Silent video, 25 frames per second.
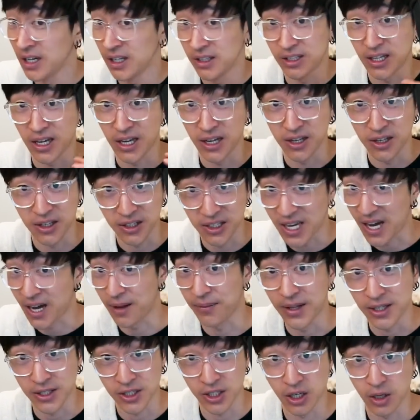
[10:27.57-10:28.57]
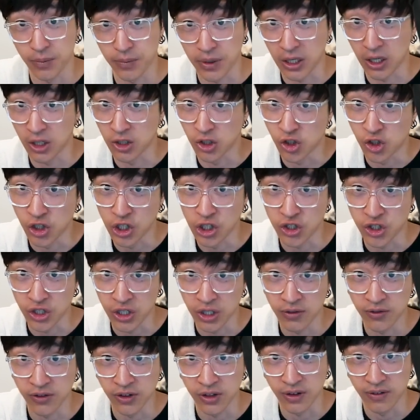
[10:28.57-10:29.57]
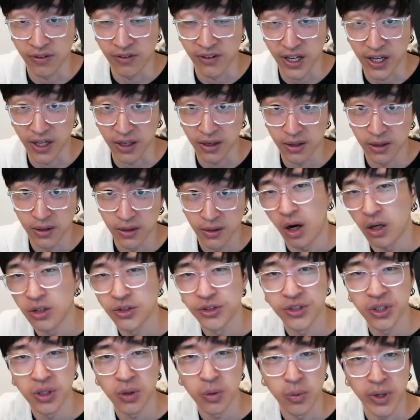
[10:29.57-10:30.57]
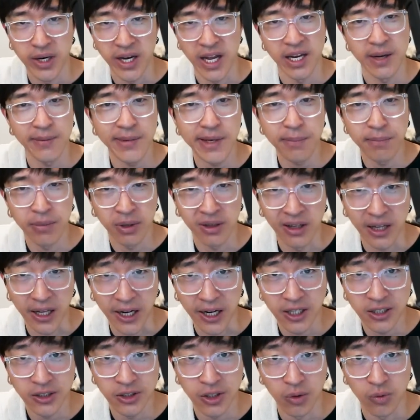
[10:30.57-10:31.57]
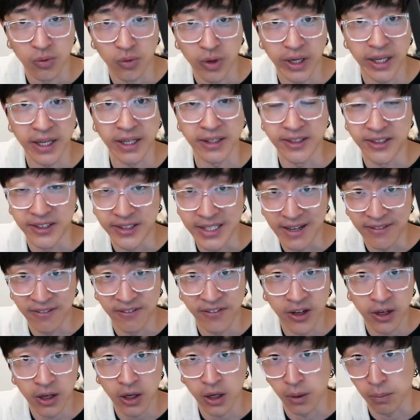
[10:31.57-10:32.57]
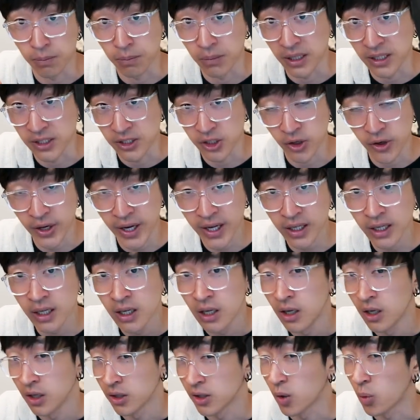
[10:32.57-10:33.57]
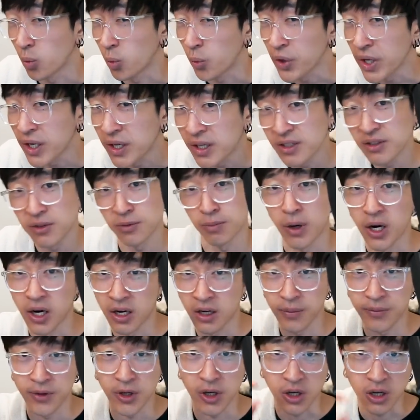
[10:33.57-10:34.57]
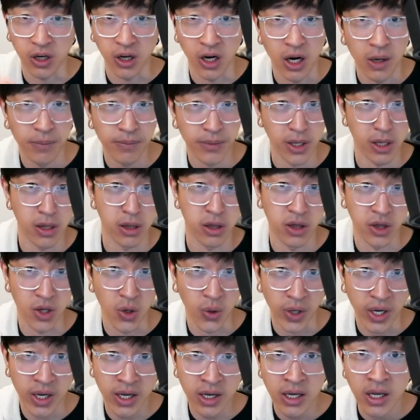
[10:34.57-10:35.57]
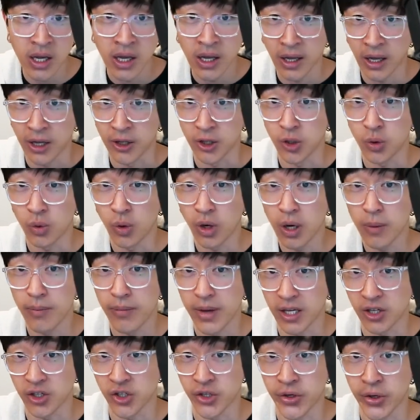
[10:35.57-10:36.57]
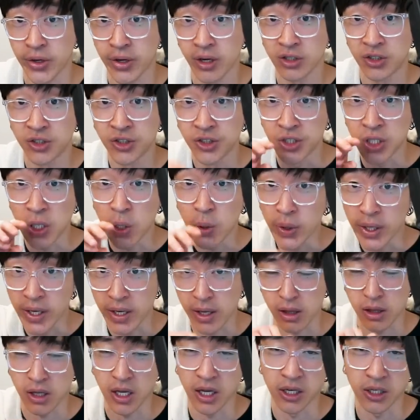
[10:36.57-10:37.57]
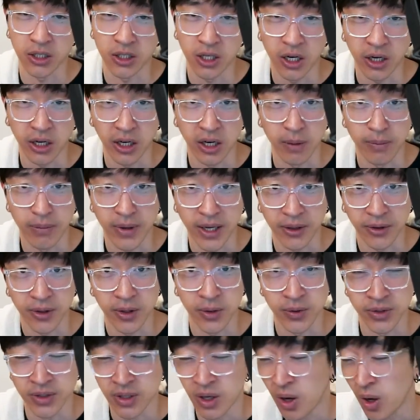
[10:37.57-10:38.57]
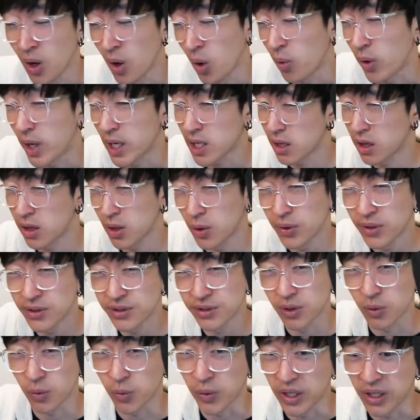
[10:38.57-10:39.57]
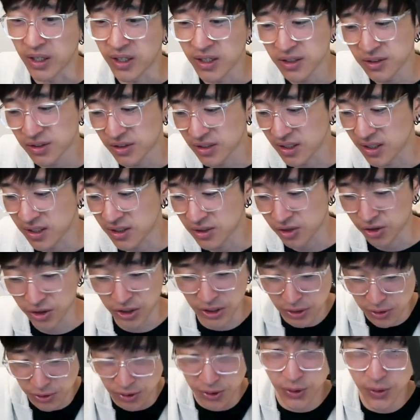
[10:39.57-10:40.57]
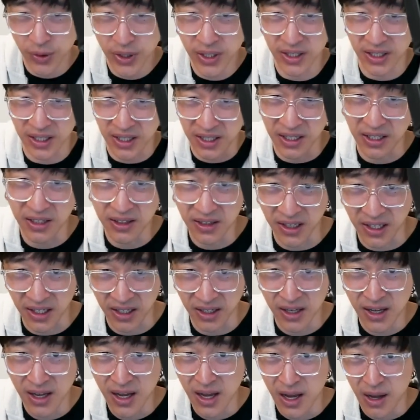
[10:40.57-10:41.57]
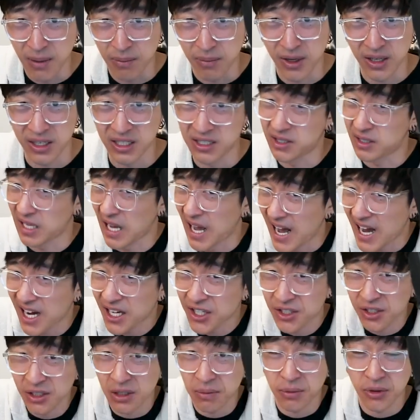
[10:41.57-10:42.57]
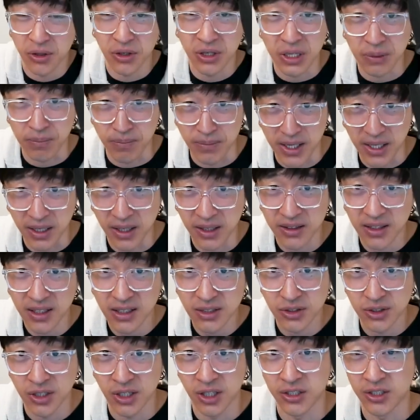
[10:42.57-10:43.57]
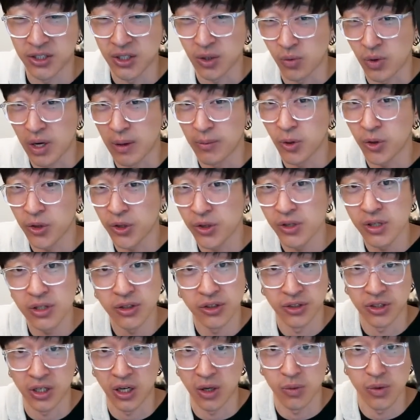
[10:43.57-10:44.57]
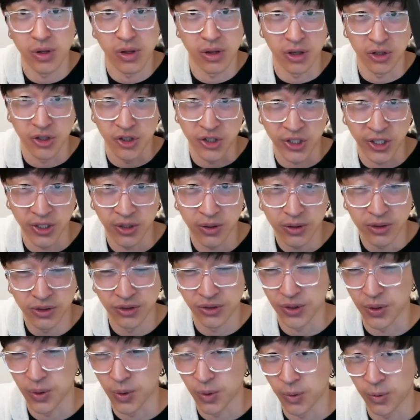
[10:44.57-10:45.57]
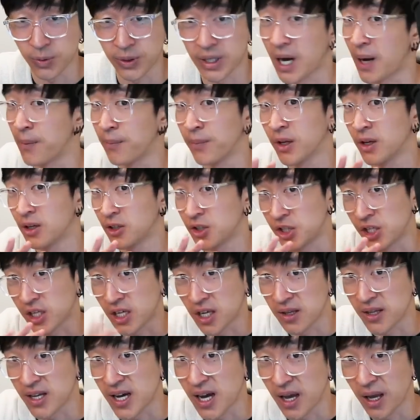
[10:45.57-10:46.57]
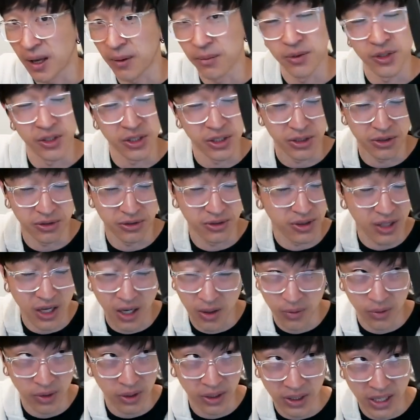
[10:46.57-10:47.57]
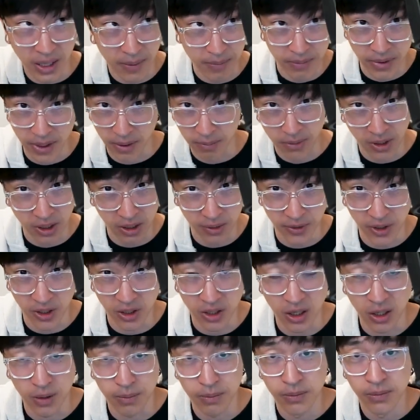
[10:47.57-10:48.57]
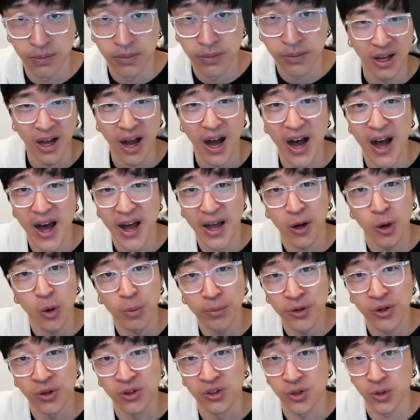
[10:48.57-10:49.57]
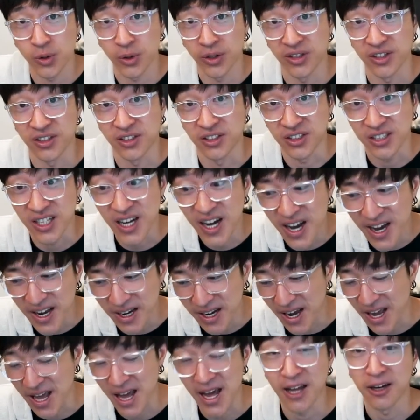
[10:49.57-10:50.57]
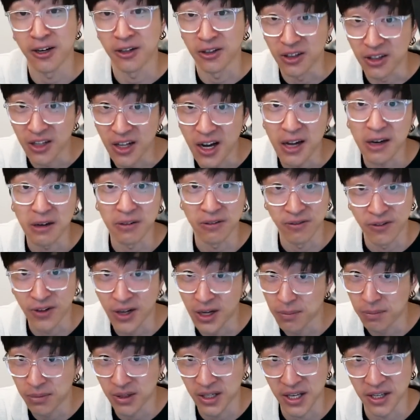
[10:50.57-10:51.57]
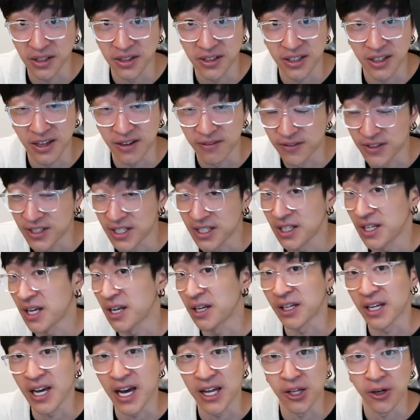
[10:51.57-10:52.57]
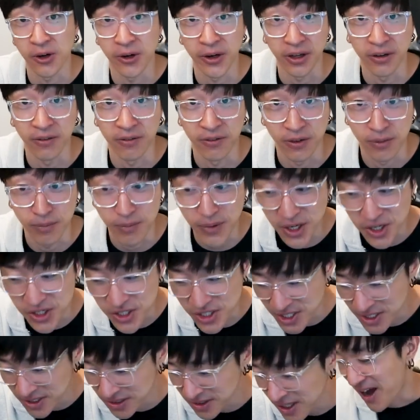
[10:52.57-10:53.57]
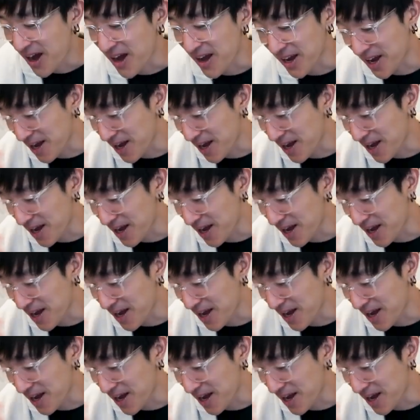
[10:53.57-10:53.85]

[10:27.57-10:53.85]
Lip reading: then yeah, that's going to be a GG for the fight. Also, when enemy players are running Zephyr or Blitzcrank, the weakest part of your comp is Sona, and you want to make sure Sona is getting targeted by those. Why Sona's the weakest is she's doing healing, but it's actually pretty meaningless because the rebel units start with a shield, so yeah, she can die. She's not really that big part of your comp. I hope you enjoyed this guide. I had a lot of fun playing TFT and gathering information. I